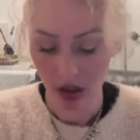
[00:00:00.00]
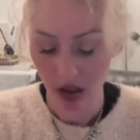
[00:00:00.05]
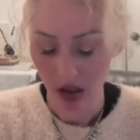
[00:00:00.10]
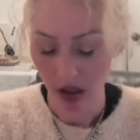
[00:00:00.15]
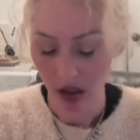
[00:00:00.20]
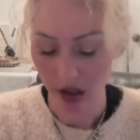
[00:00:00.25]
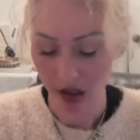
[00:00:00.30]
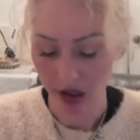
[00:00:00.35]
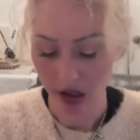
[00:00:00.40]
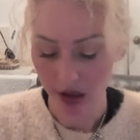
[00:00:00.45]

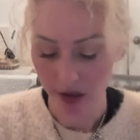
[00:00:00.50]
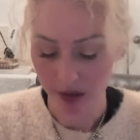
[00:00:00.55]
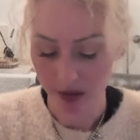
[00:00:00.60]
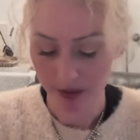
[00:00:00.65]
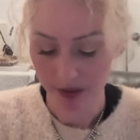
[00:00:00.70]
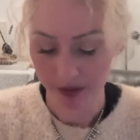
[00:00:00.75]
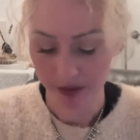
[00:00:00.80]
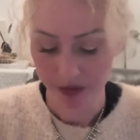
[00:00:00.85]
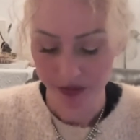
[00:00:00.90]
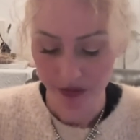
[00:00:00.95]
I'm
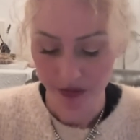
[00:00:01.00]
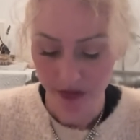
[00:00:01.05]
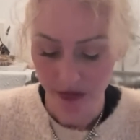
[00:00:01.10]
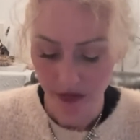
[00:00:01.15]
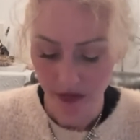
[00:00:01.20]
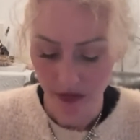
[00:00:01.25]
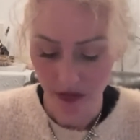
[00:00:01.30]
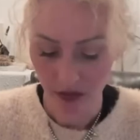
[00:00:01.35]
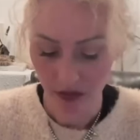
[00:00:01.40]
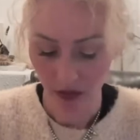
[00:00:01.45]

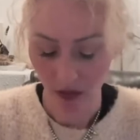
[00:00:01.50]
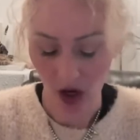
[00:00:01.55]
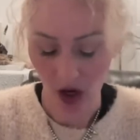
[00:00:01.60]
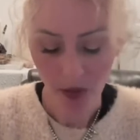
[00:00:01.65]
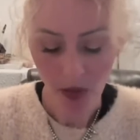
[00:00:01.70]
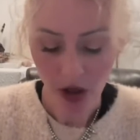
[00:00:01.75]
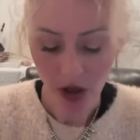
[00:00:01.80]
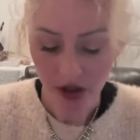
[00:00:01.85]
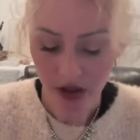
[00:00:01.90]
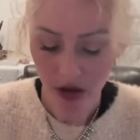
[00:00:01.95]

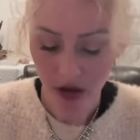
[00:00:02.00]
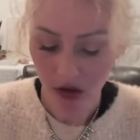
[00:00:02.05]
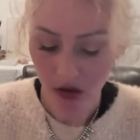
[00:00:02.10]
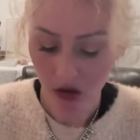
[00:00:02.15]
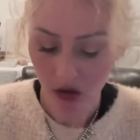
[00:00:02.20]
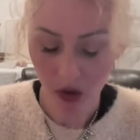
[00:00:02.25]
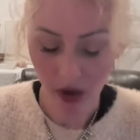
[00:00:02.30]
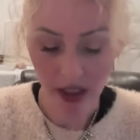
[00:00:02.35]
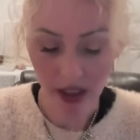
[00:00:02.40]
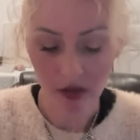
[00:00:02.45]
also
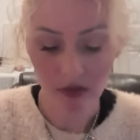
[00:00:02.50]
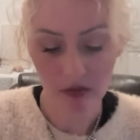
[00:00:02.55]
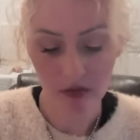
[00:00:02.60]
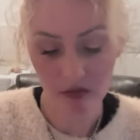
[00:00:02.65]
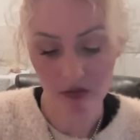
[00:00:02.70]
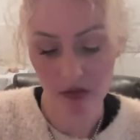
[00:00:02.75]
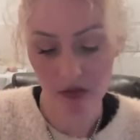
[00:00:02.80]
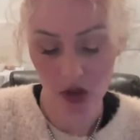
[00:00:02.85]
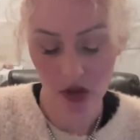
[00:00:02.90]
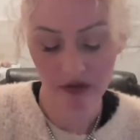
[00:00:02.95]
quite
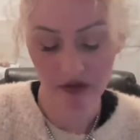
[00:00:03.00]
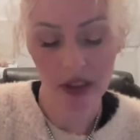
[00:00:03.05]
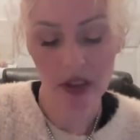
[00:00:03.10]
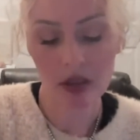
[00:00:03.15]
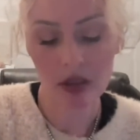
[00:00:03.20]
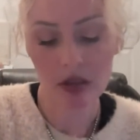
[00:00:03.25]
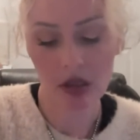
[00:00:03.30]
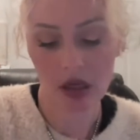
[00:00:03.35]
nervous,